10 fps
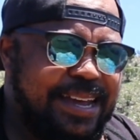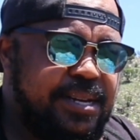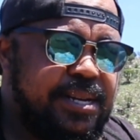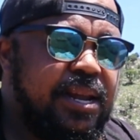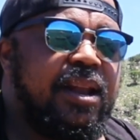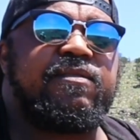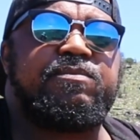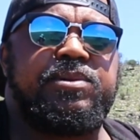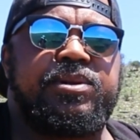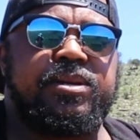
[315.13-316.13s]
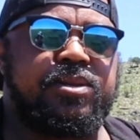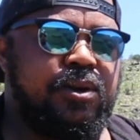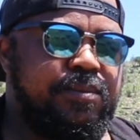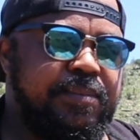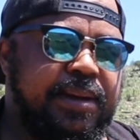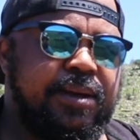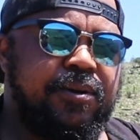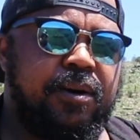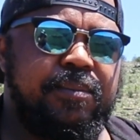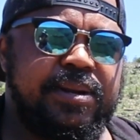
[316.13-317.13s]
she loves Pilchards, so I'll be making
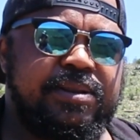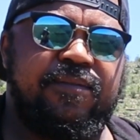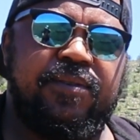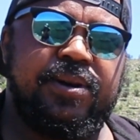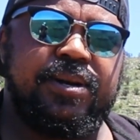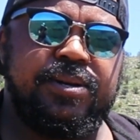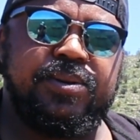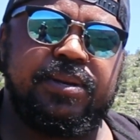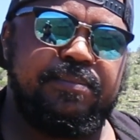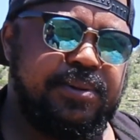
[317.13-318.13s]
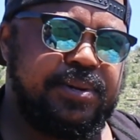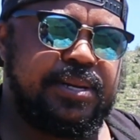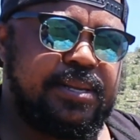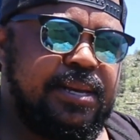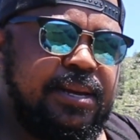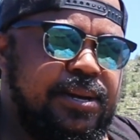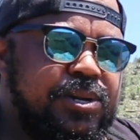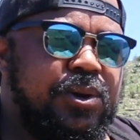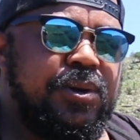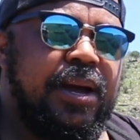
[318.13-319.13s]
an omelette for her using Pilchards,
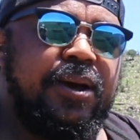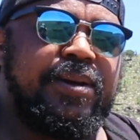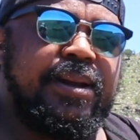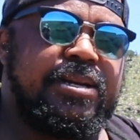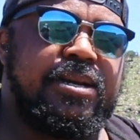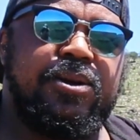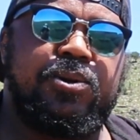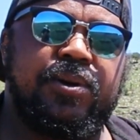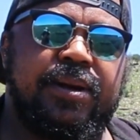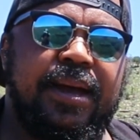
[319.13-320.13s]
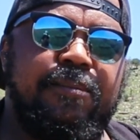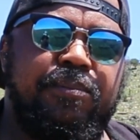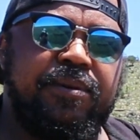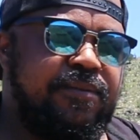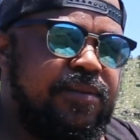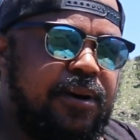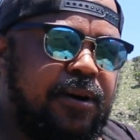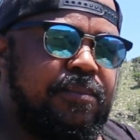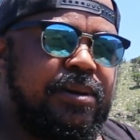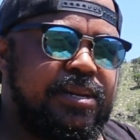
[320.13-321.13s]
showing you how you can actually cook a beautiful
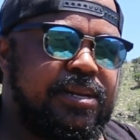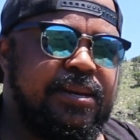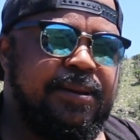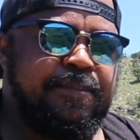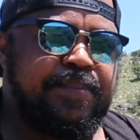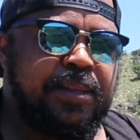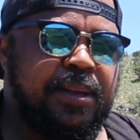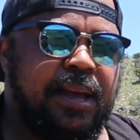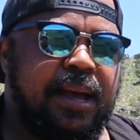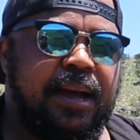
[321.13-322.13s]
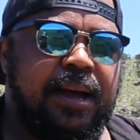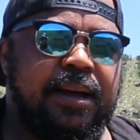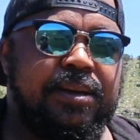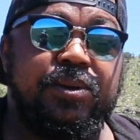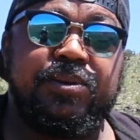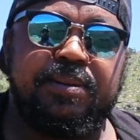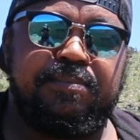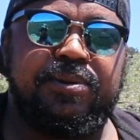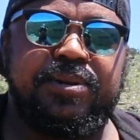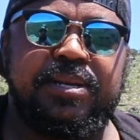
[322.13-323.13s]
omelette using
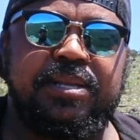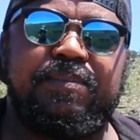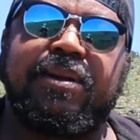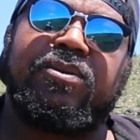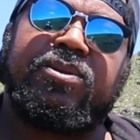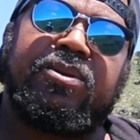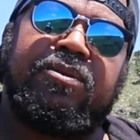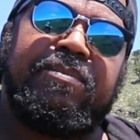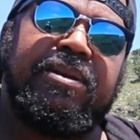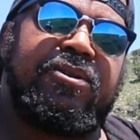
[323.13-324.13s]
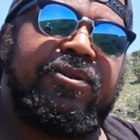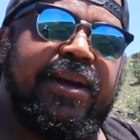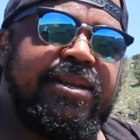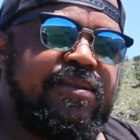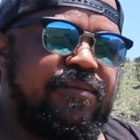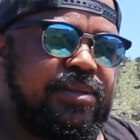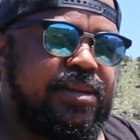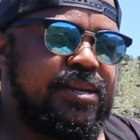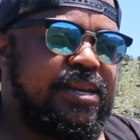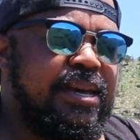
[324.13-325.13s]
Pilchards, but also being creative
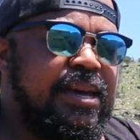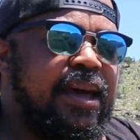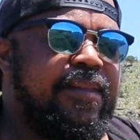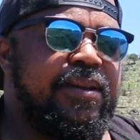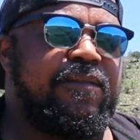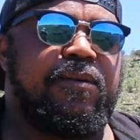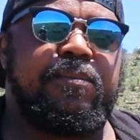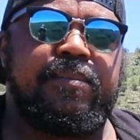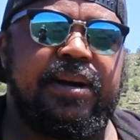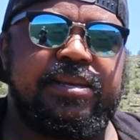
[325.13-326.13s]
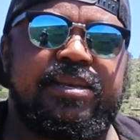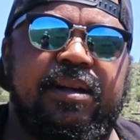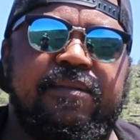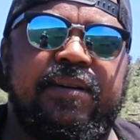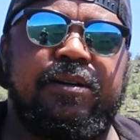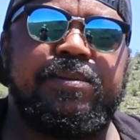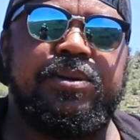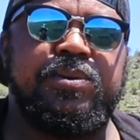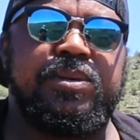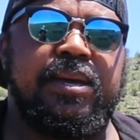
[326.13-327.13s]
with it. And then for myself, I'll be
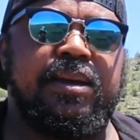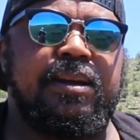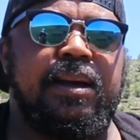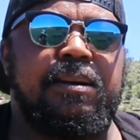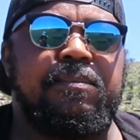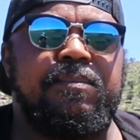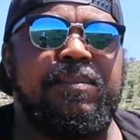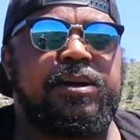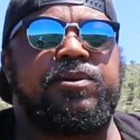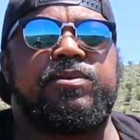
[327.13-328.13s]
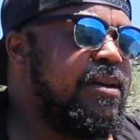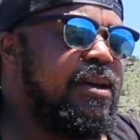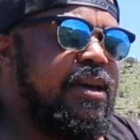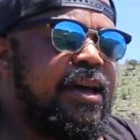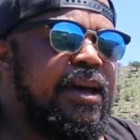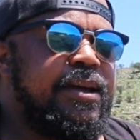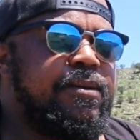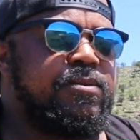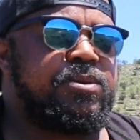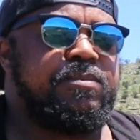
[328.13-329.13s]
using mackerel
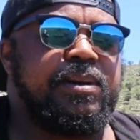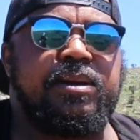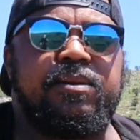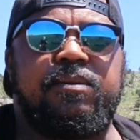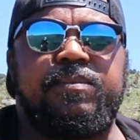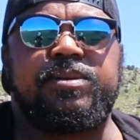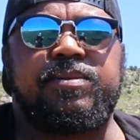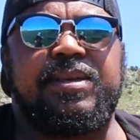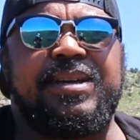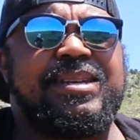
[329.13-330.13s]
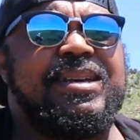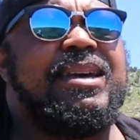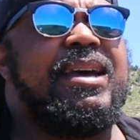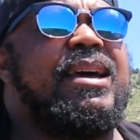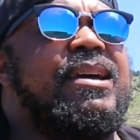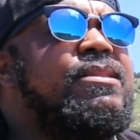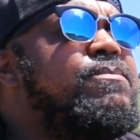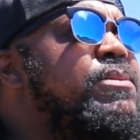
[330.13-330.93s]
and also making omelets with that. And in the